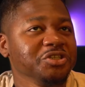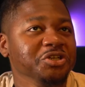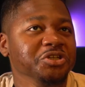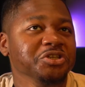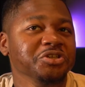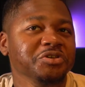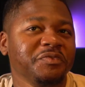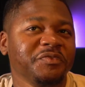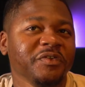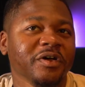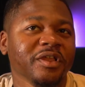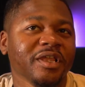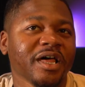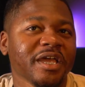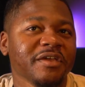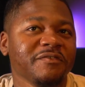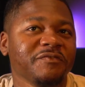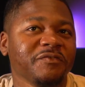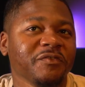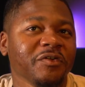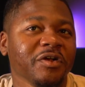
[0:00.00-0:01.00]
So do you feel
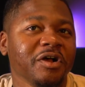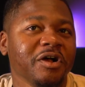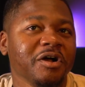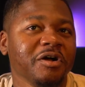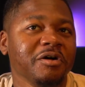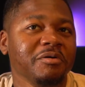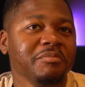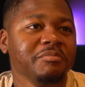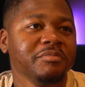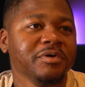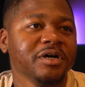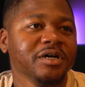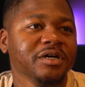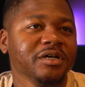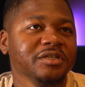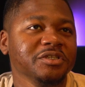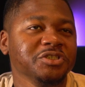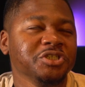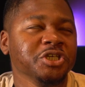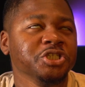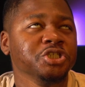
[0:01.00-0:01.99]
like from
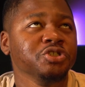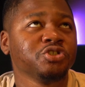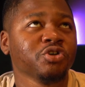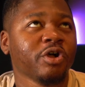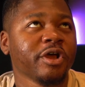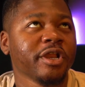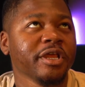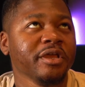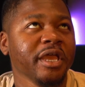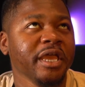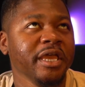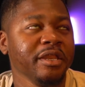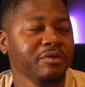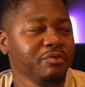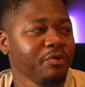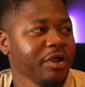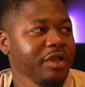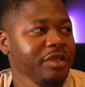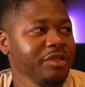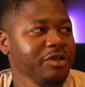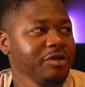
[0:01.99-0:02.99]
because you started in
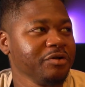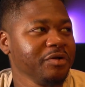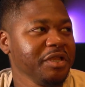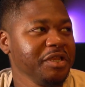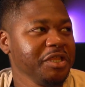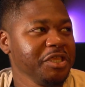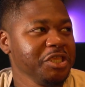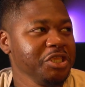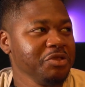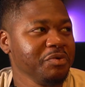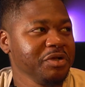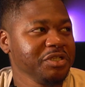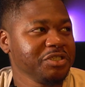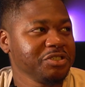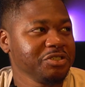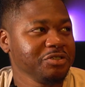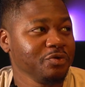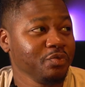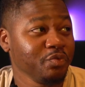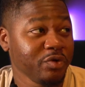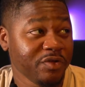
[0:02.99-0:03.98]
radio and then mm-hmm. you went
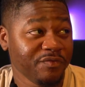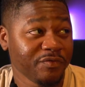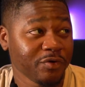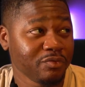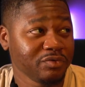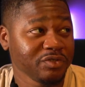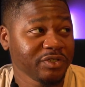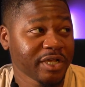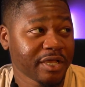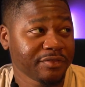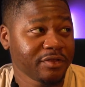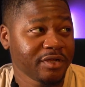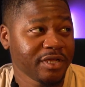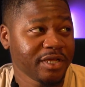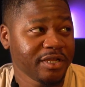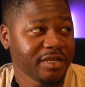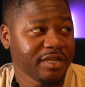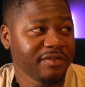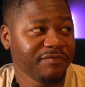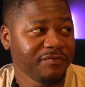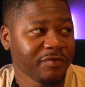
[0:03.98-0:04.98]
mm-hmm. to Revolt was after
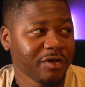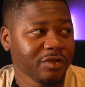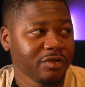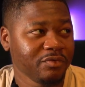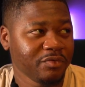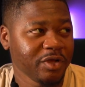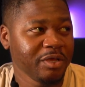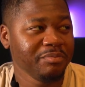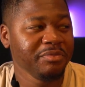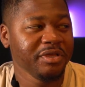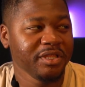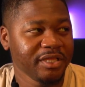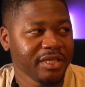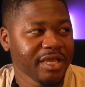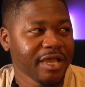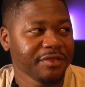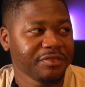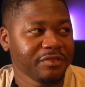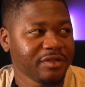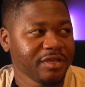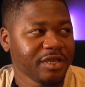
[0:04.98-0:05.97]
that did it follow yep.
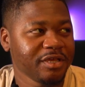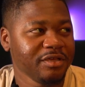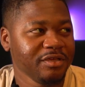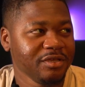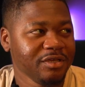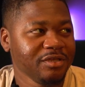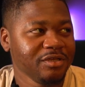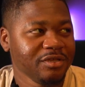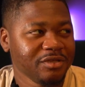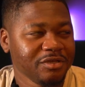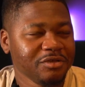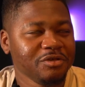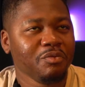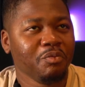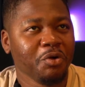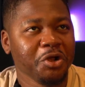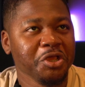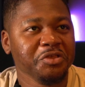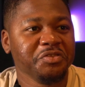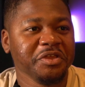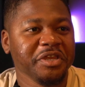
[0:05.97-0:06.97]
immediately after that?
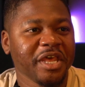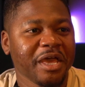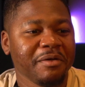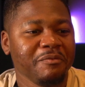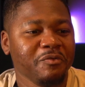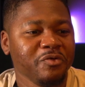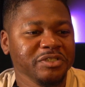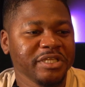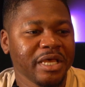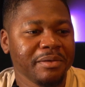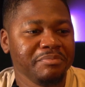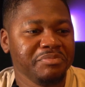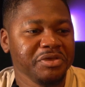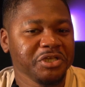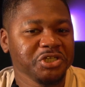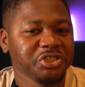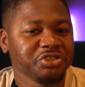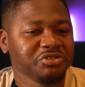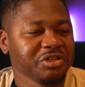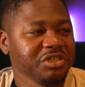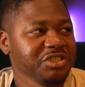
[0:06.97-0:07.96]
What do you think that was that
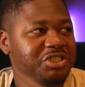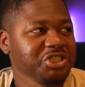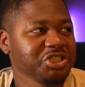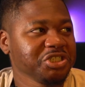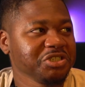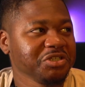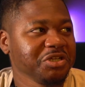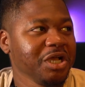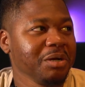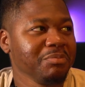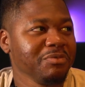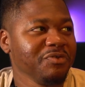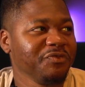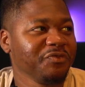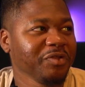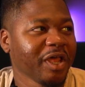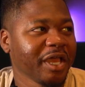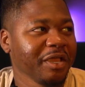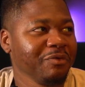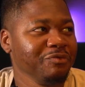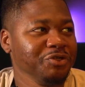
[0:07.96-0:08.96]
biggest transition coming
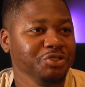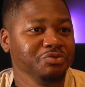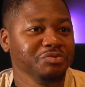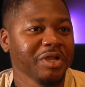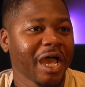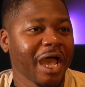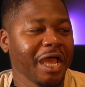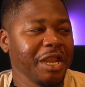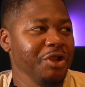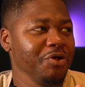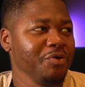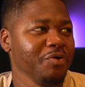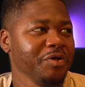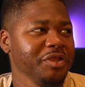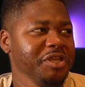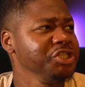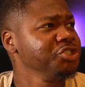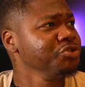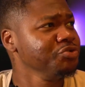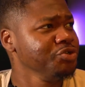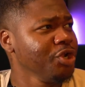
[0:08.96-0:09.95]
from like what you not
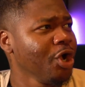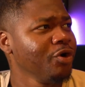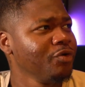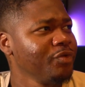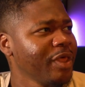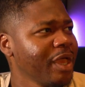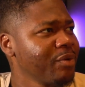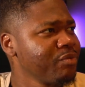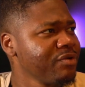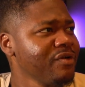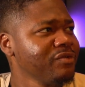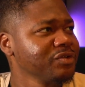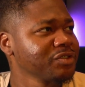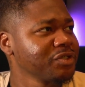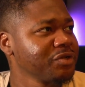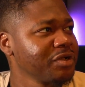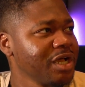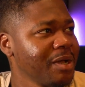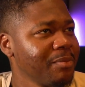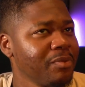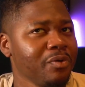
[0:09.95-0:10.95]
knowing? Did you know that Revolt was
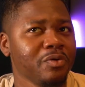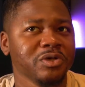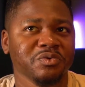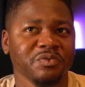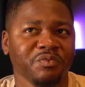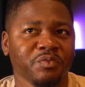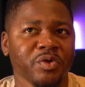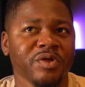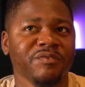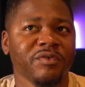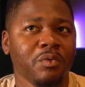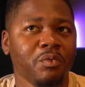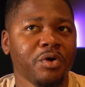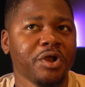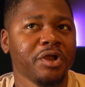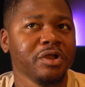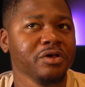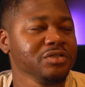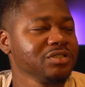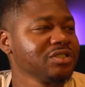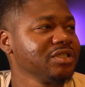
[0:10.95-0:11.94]
gonna come or was Revolt
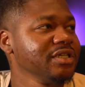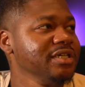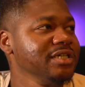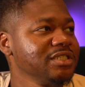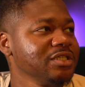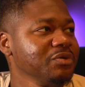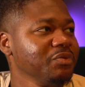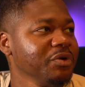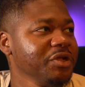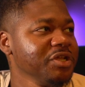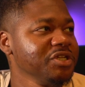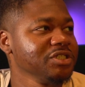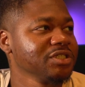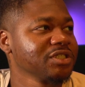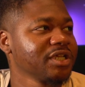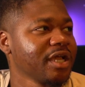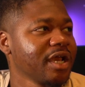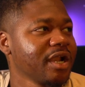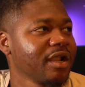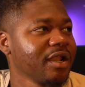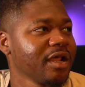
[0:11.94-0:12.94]
one of those things to where it
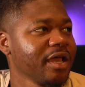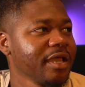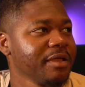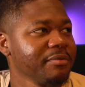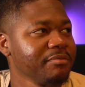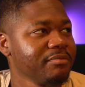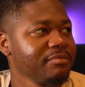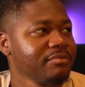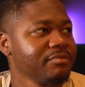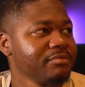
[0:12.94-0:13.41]
just kind of like?